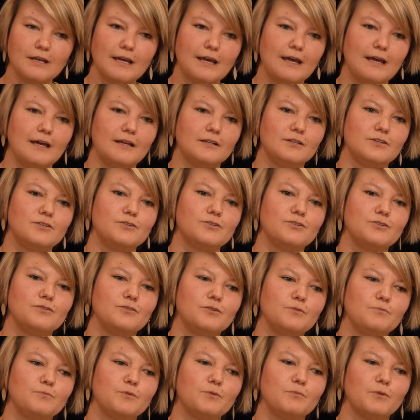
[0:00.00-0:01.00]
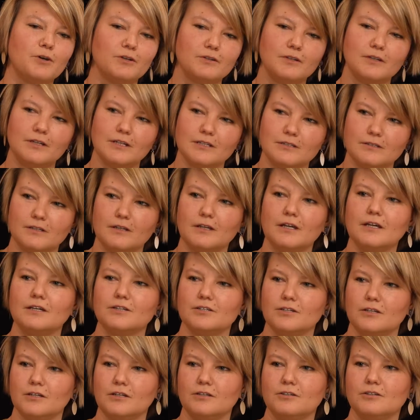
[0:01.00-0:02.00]
and to promote the
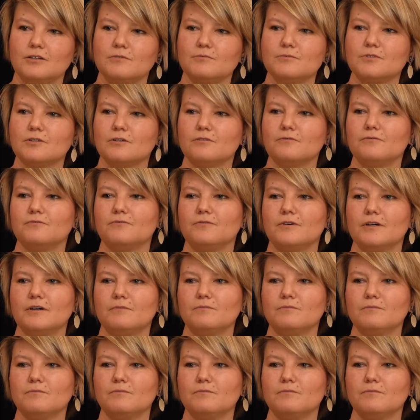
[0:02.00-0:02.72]
destination in terms of